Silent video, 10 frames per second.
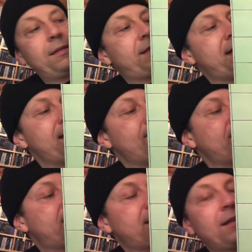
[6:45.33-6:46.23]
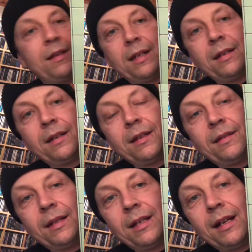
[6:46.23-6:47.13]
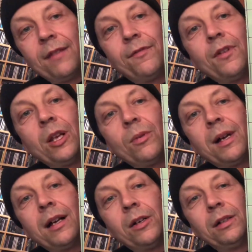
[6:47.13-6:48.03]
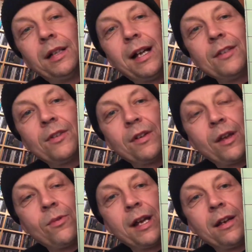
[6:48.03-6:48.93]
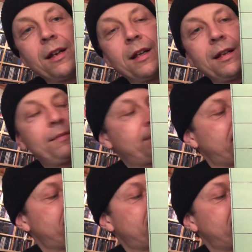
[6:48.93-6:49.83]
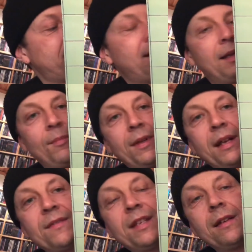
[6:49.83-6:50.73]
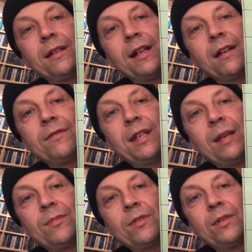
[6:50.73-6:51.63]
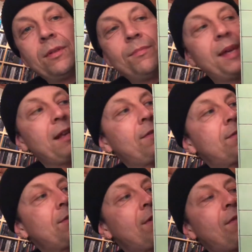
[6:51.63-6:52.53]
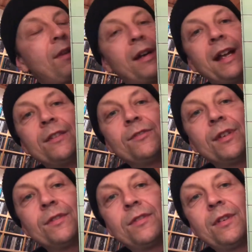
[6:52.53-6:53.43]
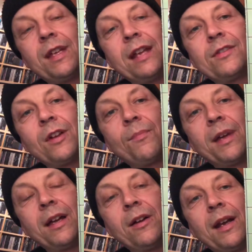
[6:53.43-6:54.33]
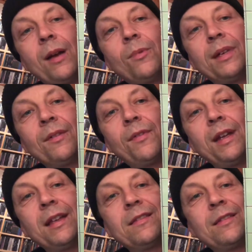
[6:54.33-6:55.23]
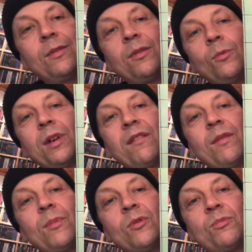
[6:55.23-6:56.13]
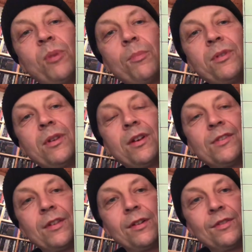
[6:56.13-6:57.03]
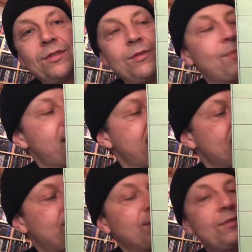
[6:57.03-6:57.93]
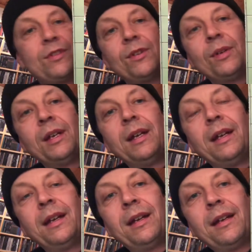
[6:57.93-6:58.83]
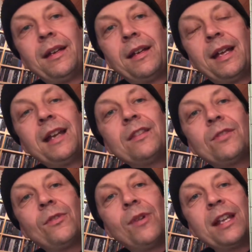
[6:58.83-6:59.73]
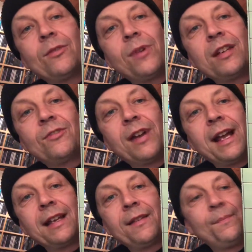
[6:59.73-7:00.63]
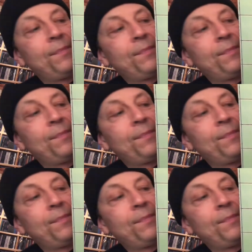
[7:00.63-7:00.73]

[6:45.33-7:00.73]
teams in I follow ice hockey quite a lot, but I've seen a lot of teams who make sort of their entrance to Kickstart My Heart. I think it's one of the most popular songs to make entrance to, and it's a great track.